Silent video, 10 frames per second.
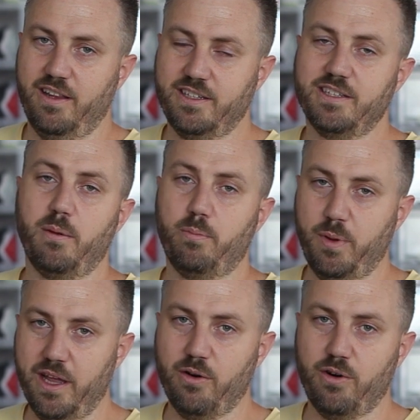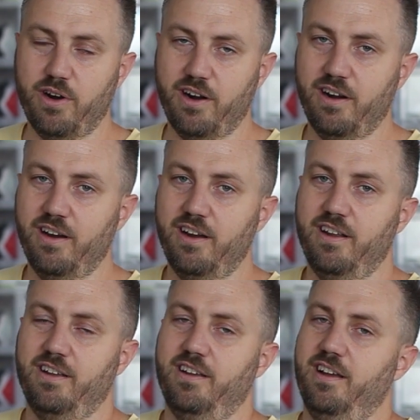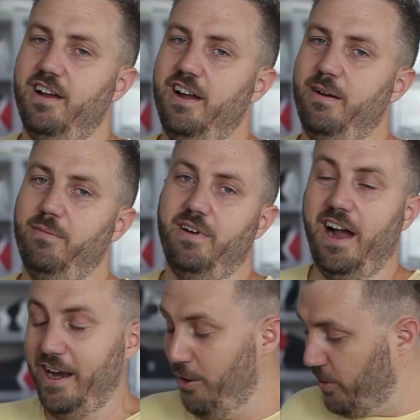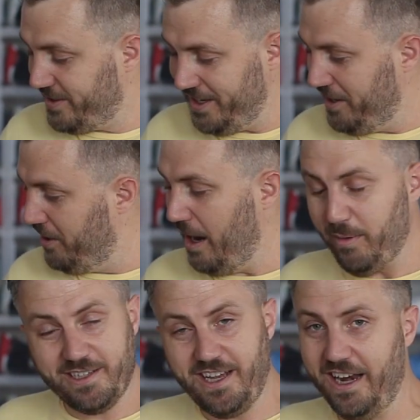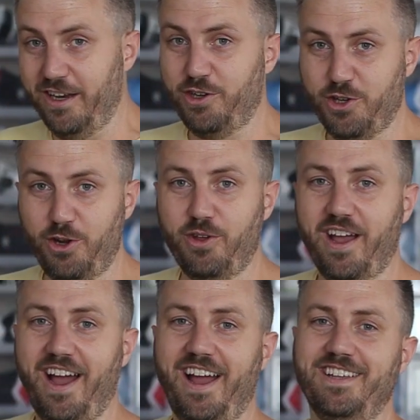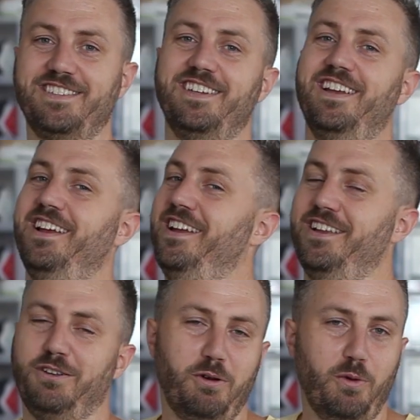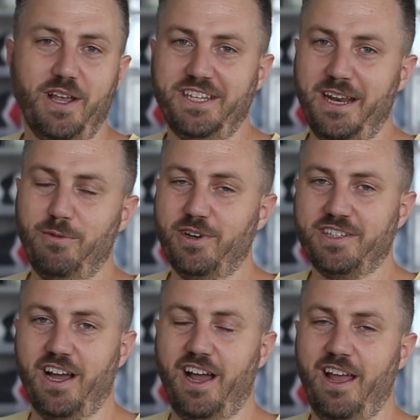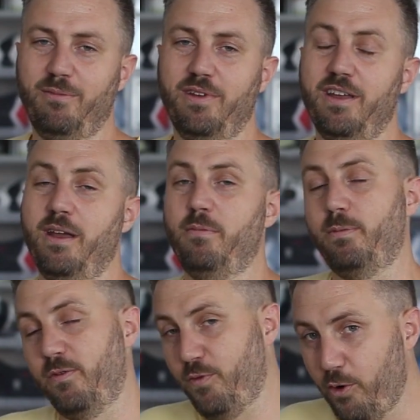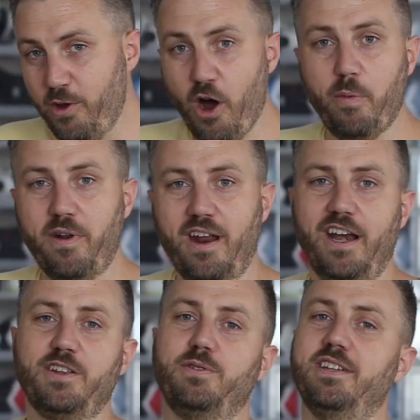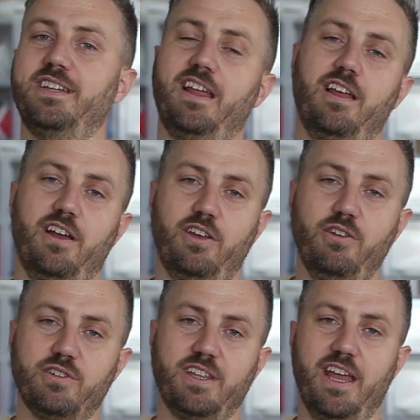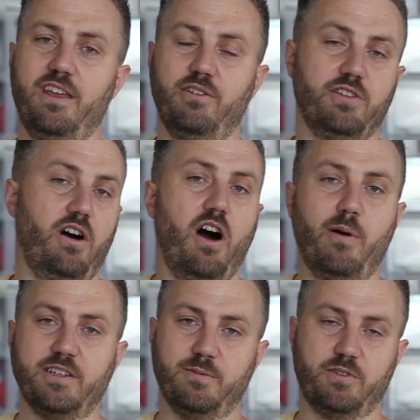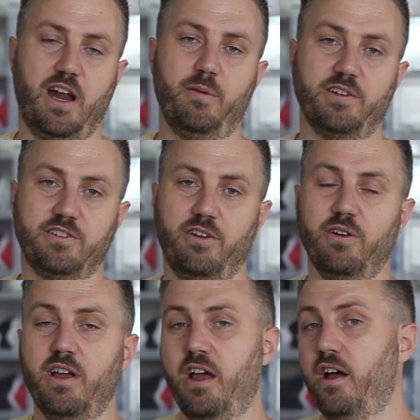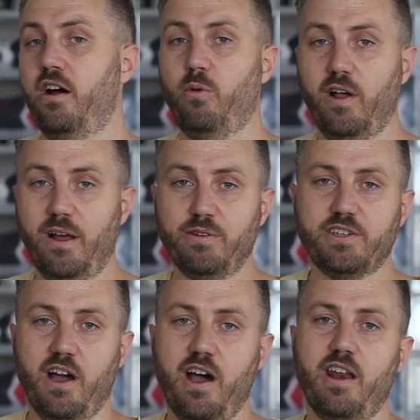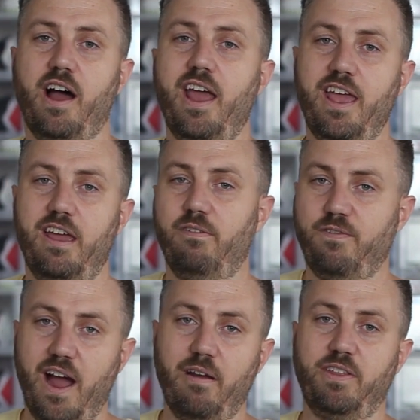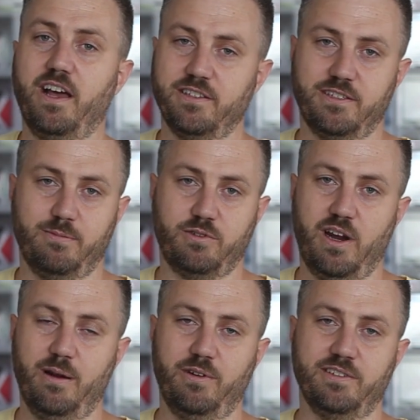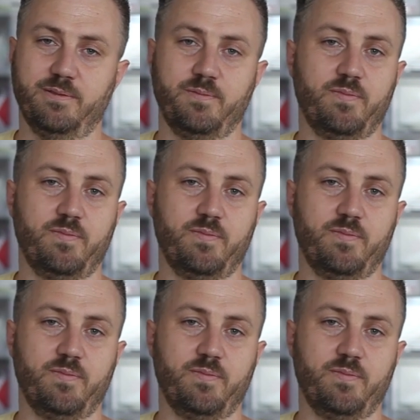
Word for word: This is a big order. Um, I know what's in here. I'm excited to show you guys. Don't want to waste any more time. But before we open it, I just want to say a huge thank you to all my subscribers. So while I was gone, I hit 5,000 subscribers.